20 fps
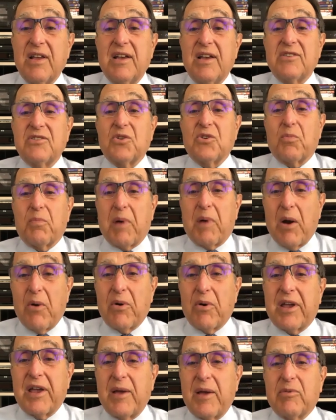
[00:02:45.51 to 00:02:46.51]
So, power
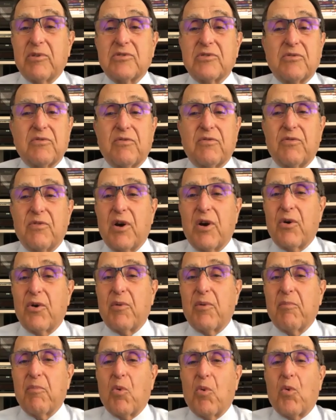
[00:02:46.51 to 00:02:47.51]
cables are a very
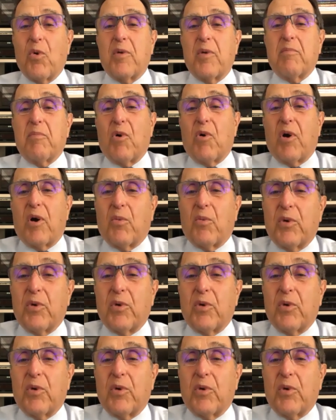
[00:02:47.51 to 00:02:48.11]
important part.